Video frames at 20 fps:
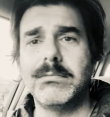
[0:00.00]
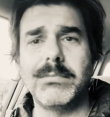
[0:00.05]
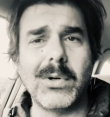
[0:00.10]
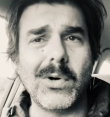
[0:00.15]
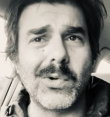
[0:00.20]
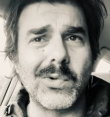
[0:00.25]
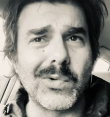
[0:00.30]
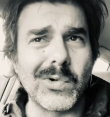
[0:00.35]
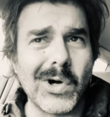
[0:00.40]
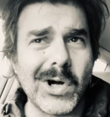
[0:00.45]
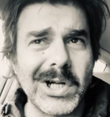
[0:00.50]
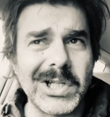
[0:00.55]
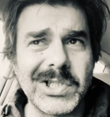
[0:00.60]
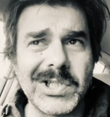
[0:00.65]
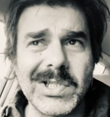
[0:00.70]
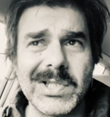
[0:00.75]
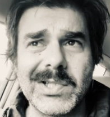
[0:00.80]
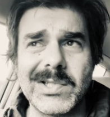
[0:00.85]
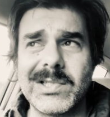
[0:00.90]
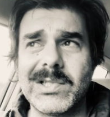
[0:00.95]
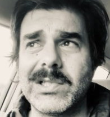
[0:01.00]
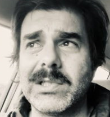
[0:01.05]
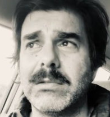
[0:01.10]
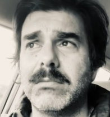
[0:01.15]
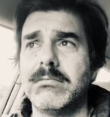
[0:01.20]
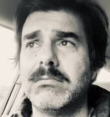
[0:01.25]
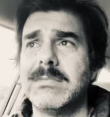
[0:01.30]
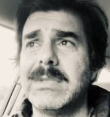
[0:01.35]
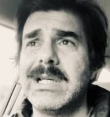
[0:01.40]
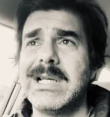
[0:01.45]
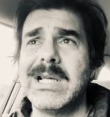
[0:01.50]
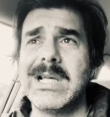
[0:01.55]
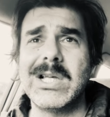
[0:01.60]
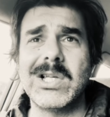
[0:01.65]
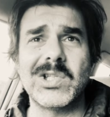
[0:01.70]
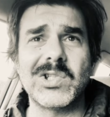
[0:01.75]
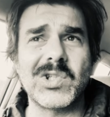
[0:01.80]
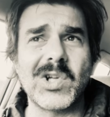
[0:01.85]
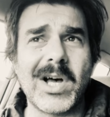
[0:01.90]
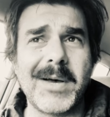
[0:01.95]
Paul Rodgers,
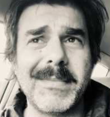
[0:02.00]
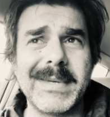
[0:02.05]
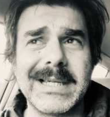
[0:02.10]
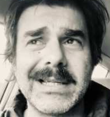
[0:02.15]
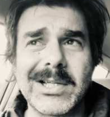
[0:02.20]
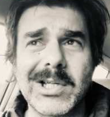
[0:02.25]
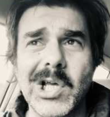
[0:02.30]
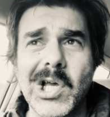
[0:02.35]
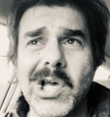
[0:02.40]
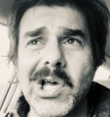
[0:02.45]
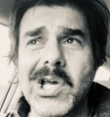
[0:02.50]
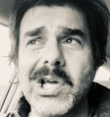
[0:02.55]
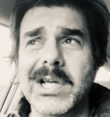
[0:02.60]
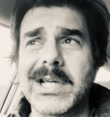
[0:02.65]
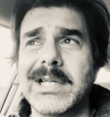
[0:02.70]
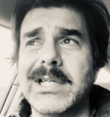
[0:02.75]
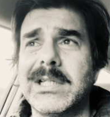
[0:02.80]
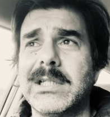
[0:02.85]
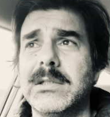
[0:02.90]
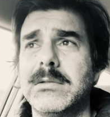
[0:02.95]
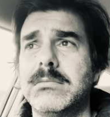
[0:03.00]
Simon Kirk,